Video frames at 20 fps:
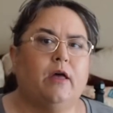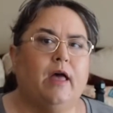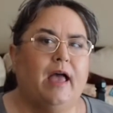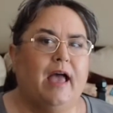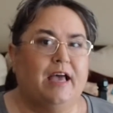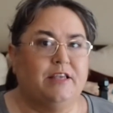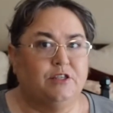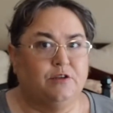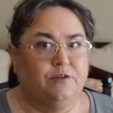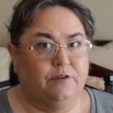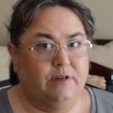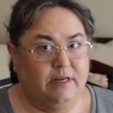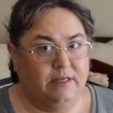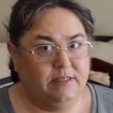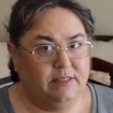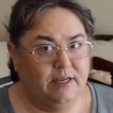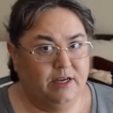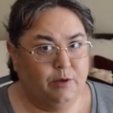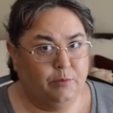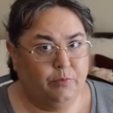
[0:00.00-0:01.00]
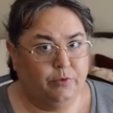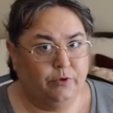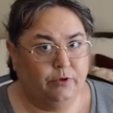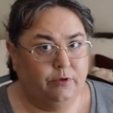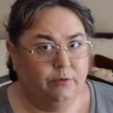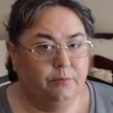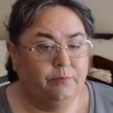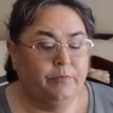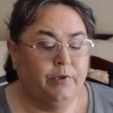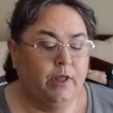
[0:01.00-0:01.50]
As an
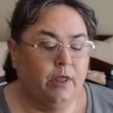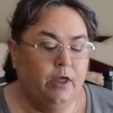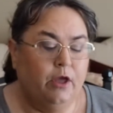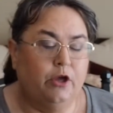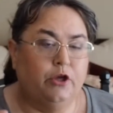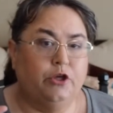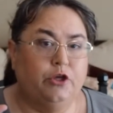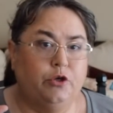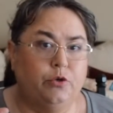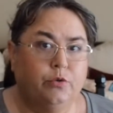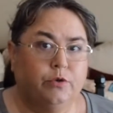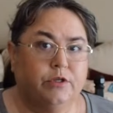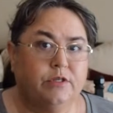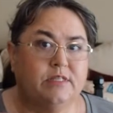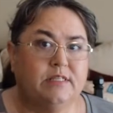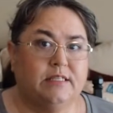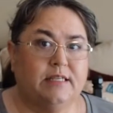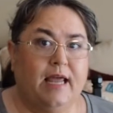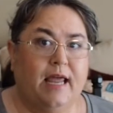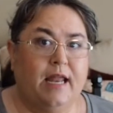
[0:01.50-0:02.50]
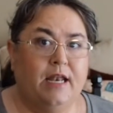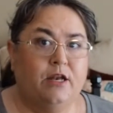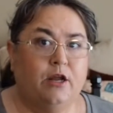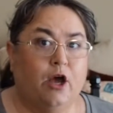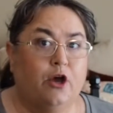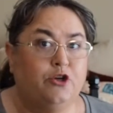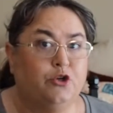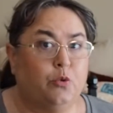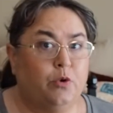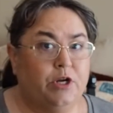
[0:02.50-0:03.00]
example, you'll send
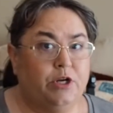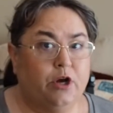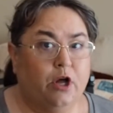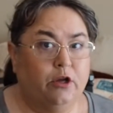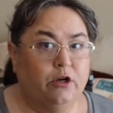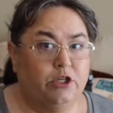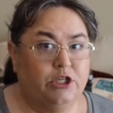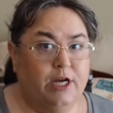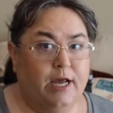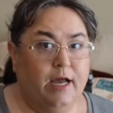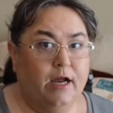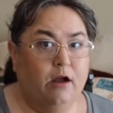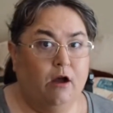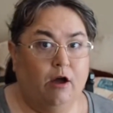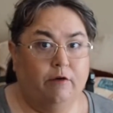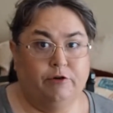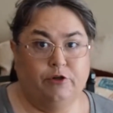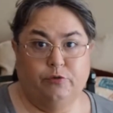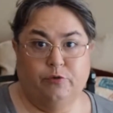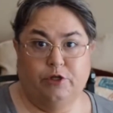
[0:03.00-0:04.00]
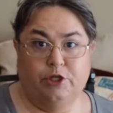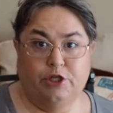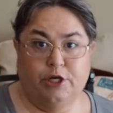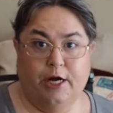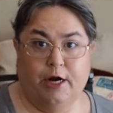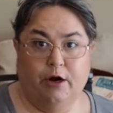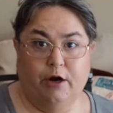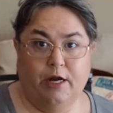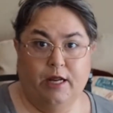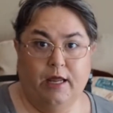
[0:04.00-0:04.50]
a $20 check off to a
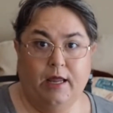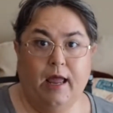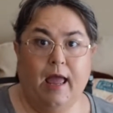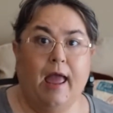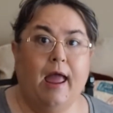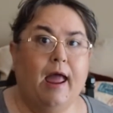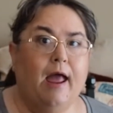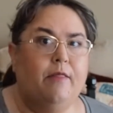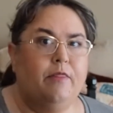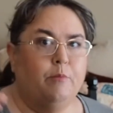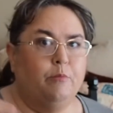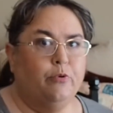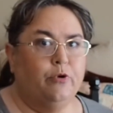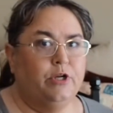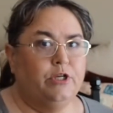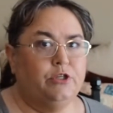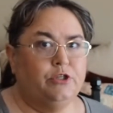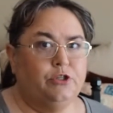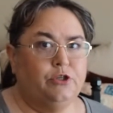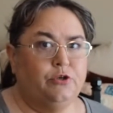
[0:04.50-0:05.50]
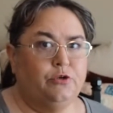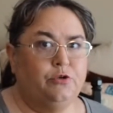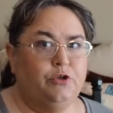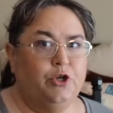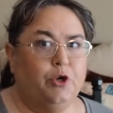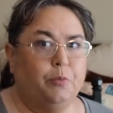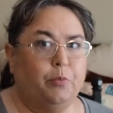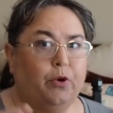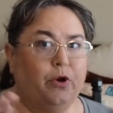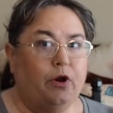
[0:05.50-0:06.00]
charity, and then pretty soon
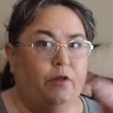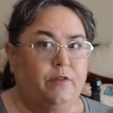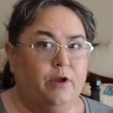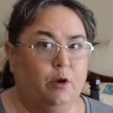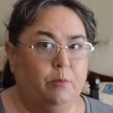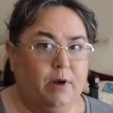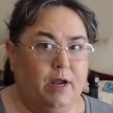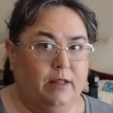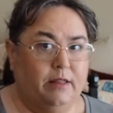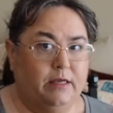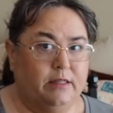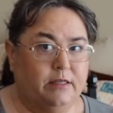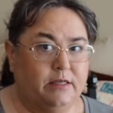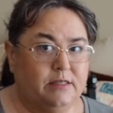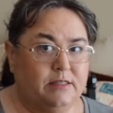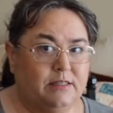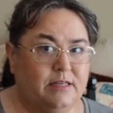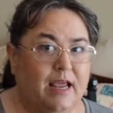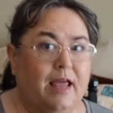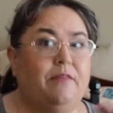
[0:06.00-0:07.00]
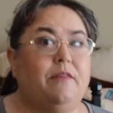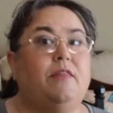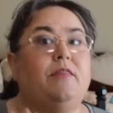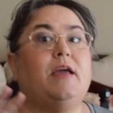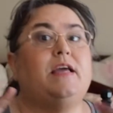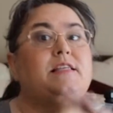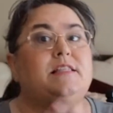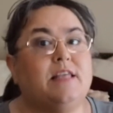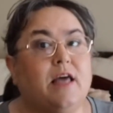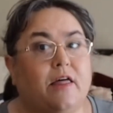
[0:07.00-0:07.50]
you're put on their mailing list, and then
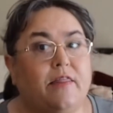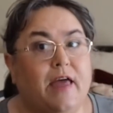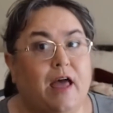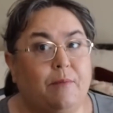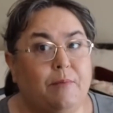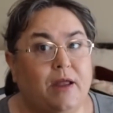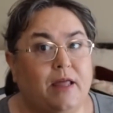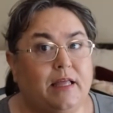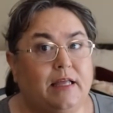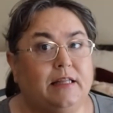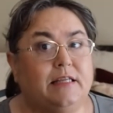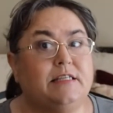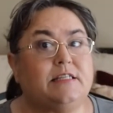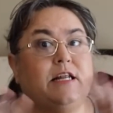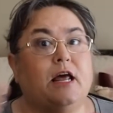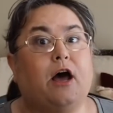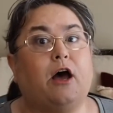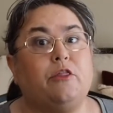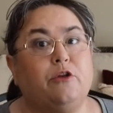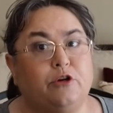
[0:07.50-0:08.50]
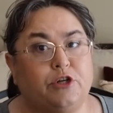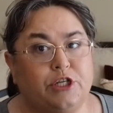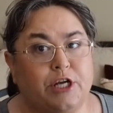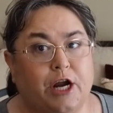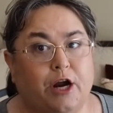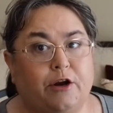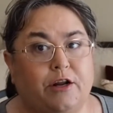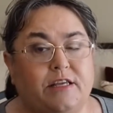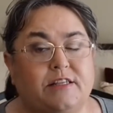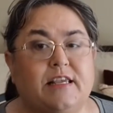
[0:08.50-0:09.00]
they sell that mailing list to other
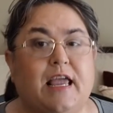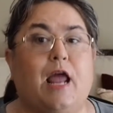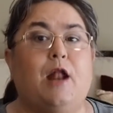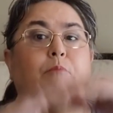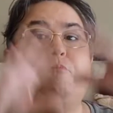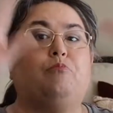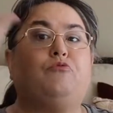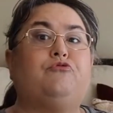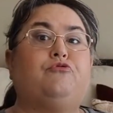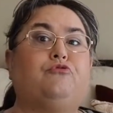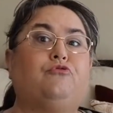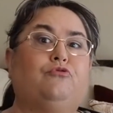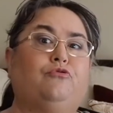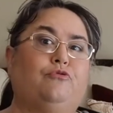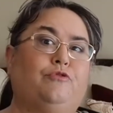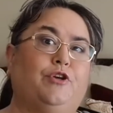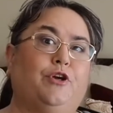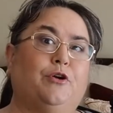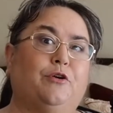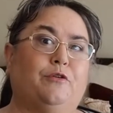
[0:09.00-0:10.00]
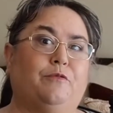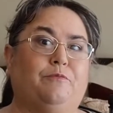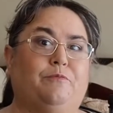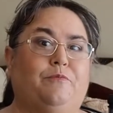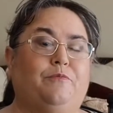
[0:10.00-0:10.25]
charities, and your